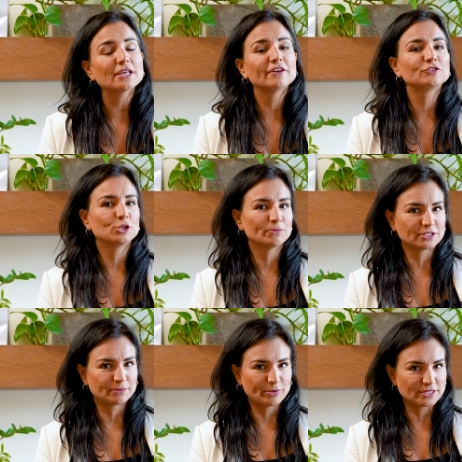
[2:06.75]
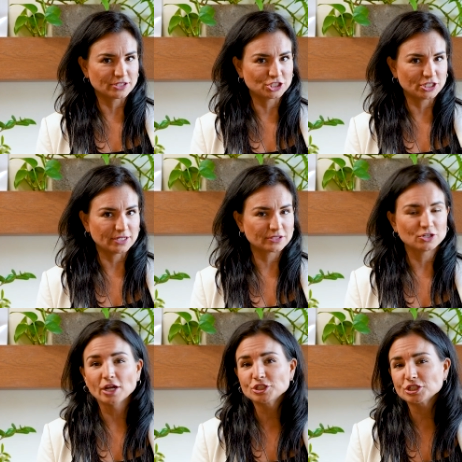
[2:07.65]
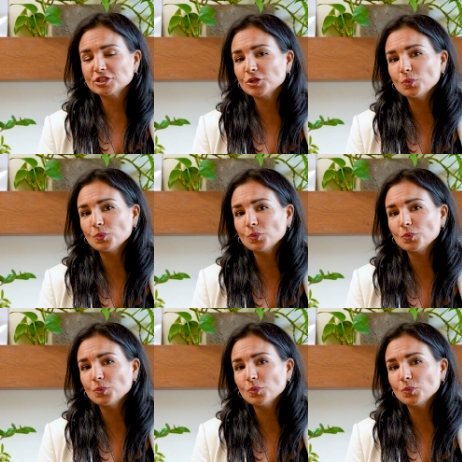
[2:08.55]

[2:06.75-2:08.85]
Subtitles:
of tumor suppressor genes, not just the